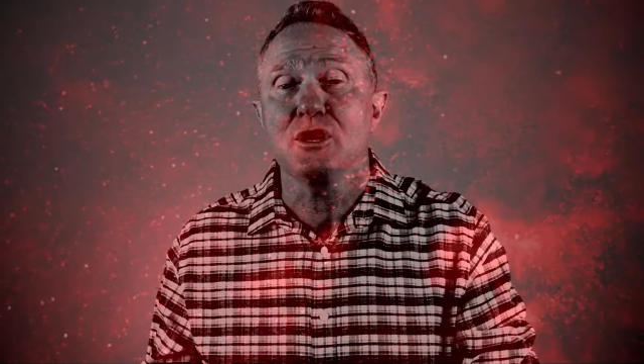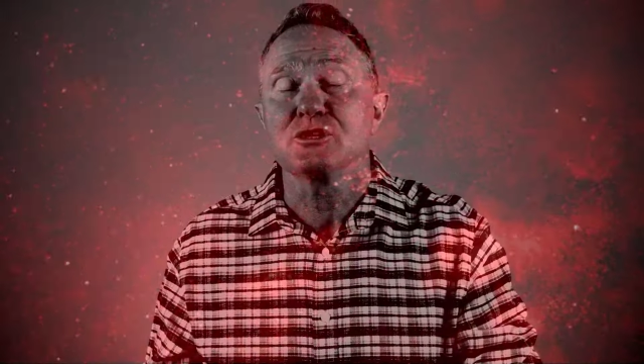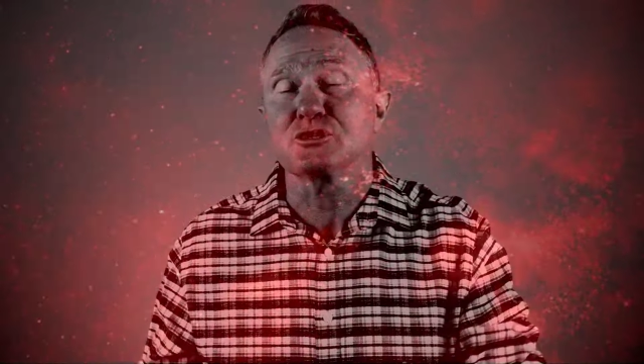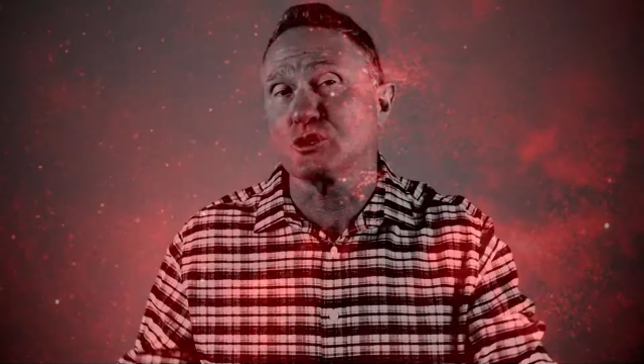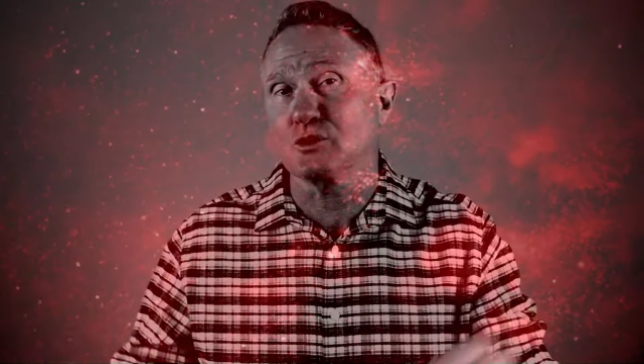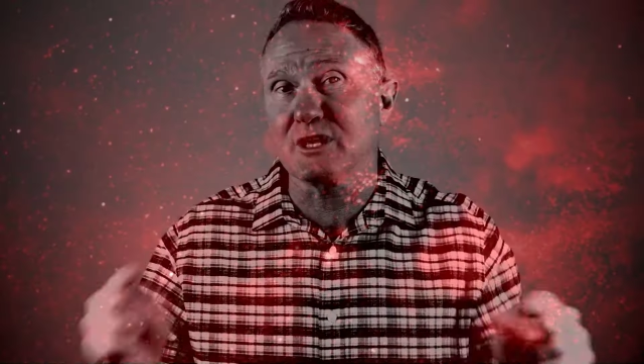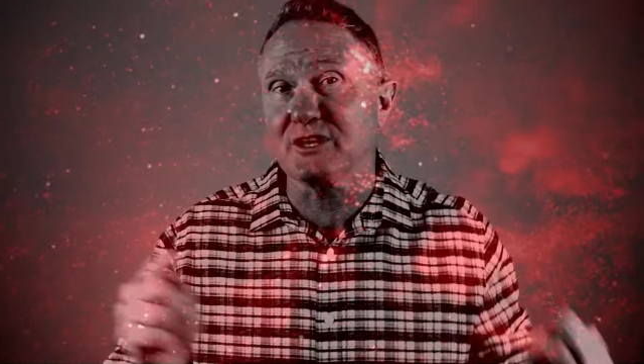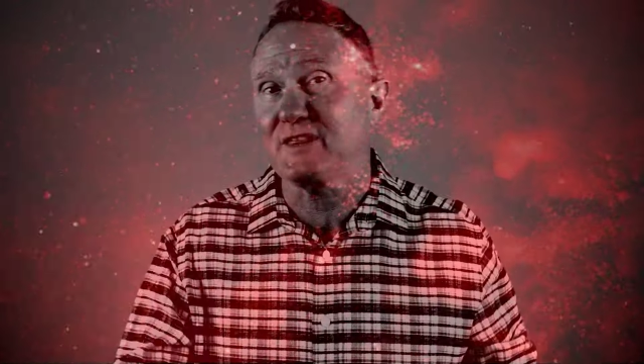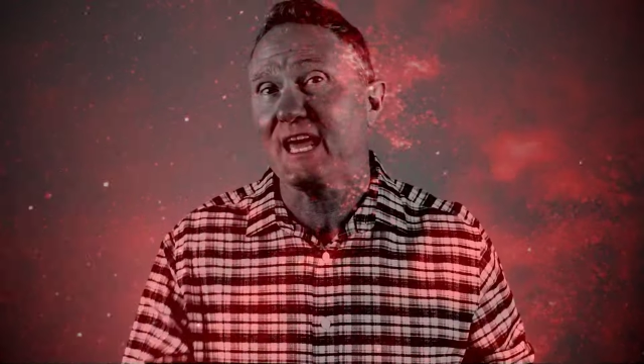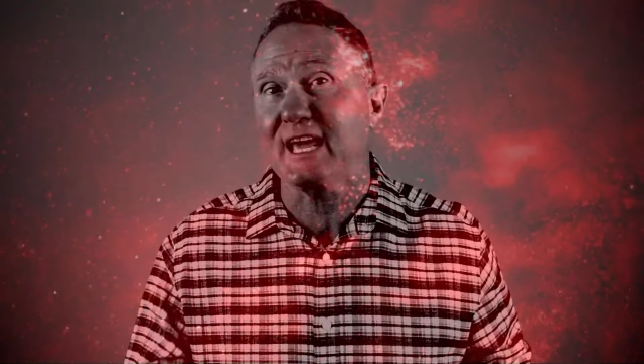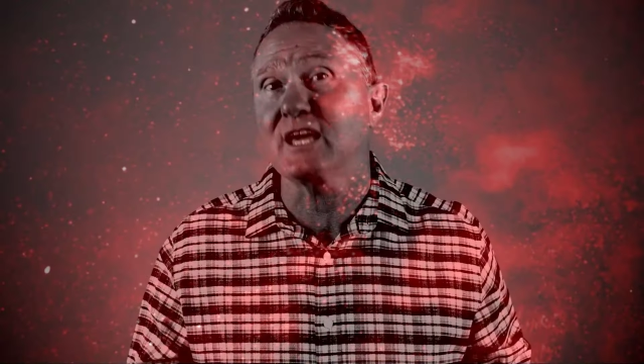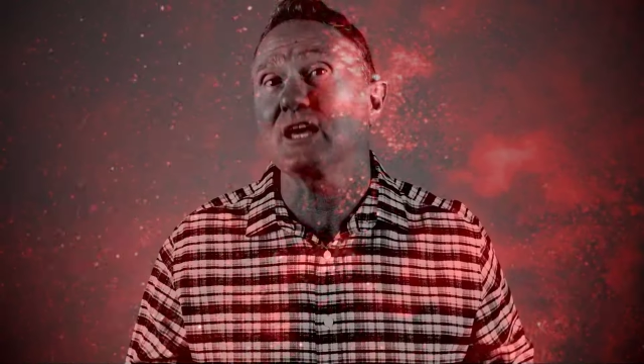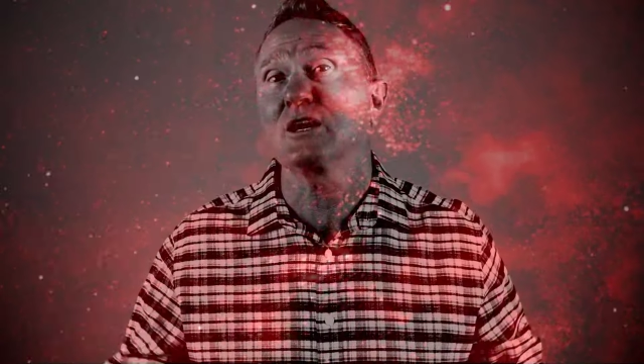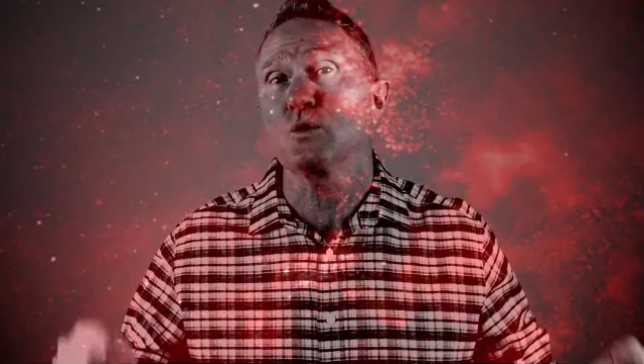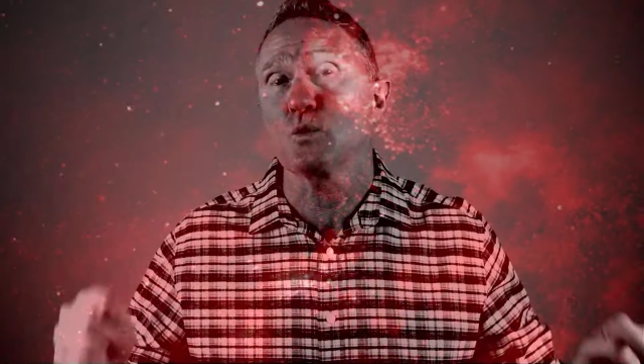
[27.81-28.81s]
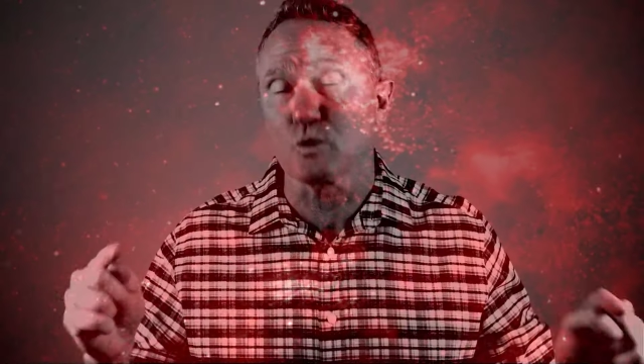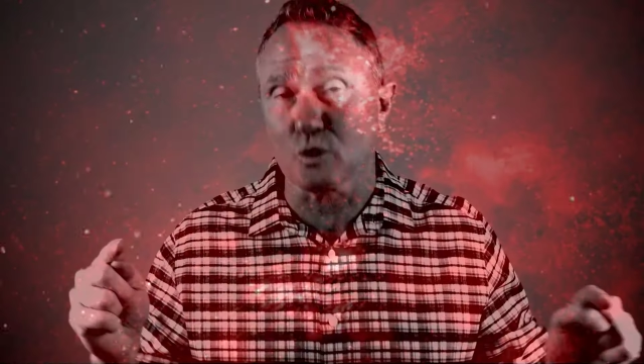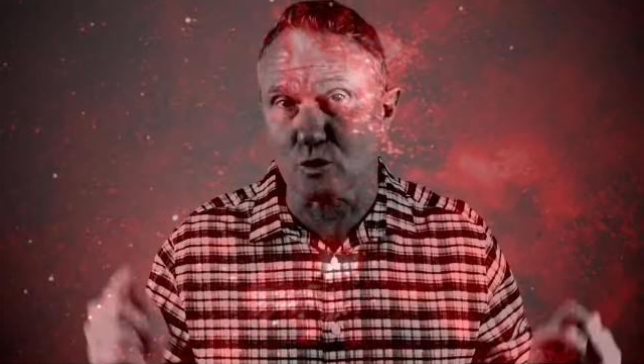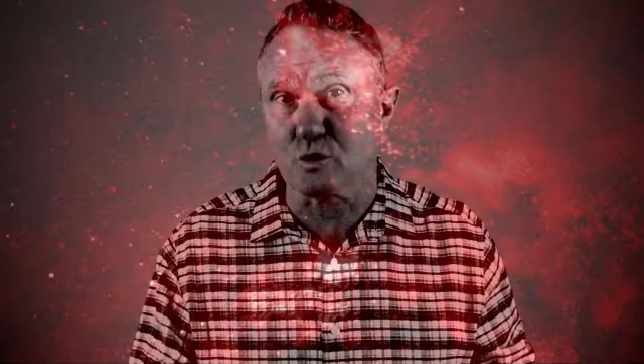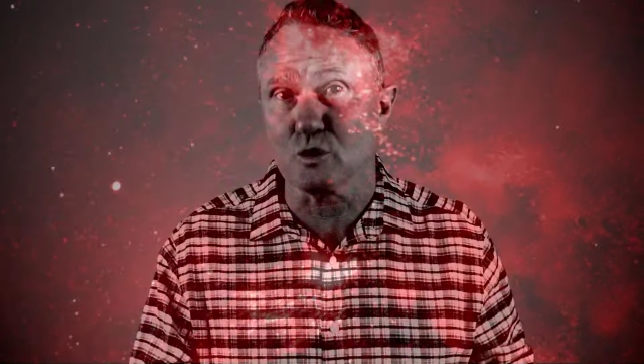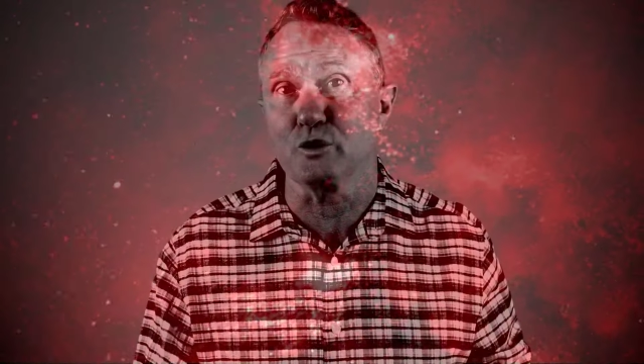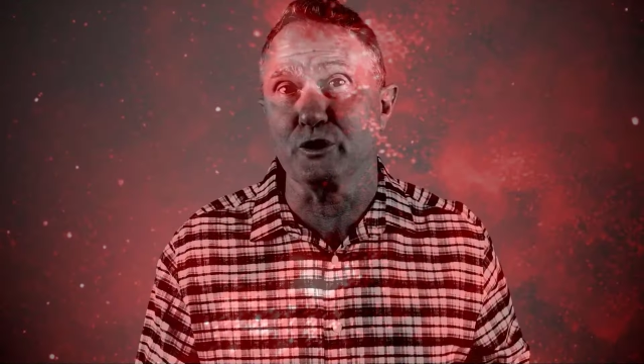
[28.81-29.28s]
so that they can
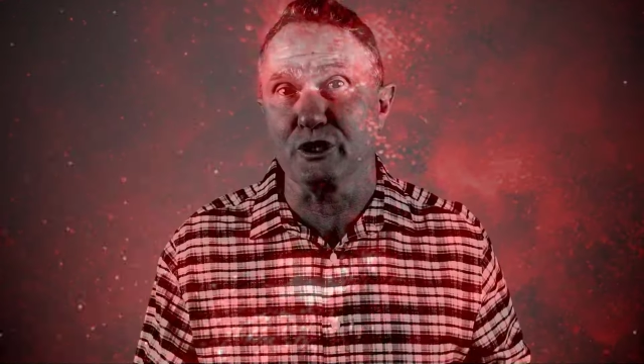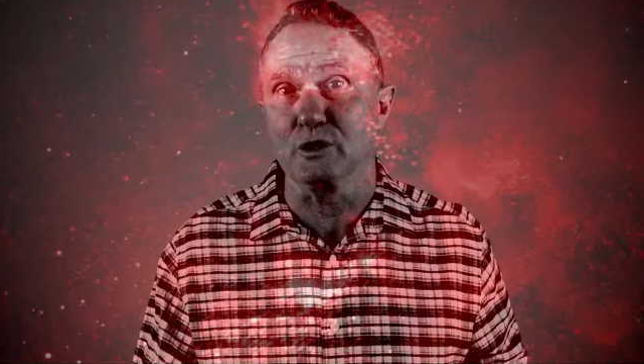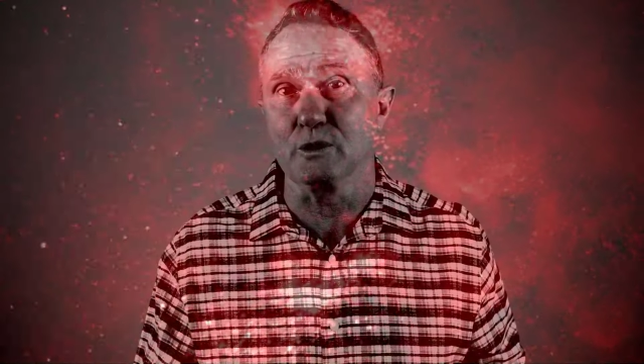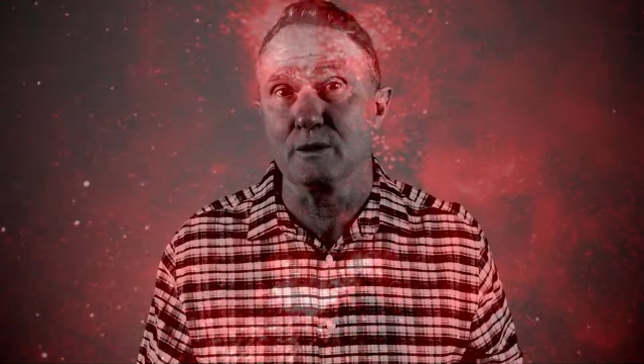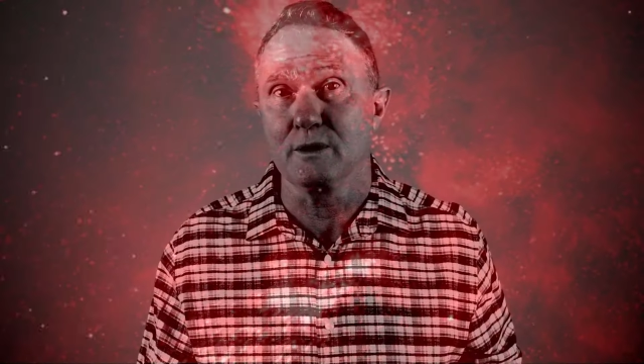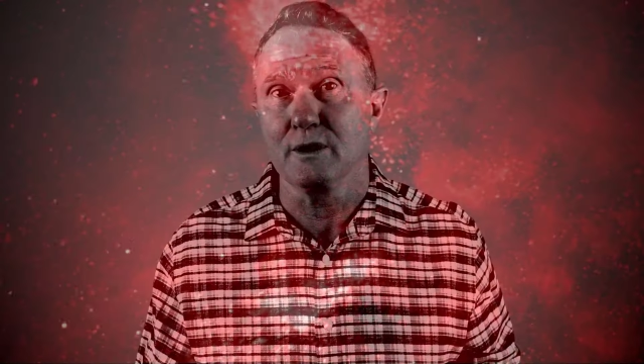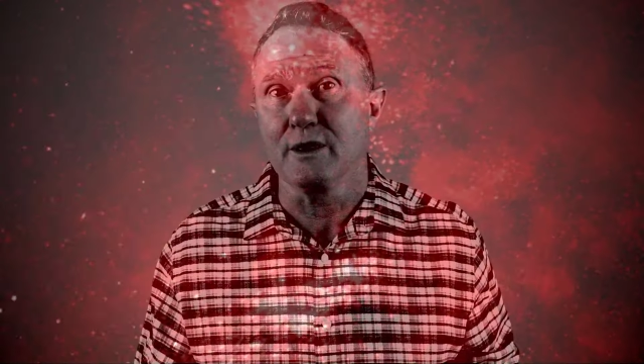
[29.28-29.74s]
recruit you.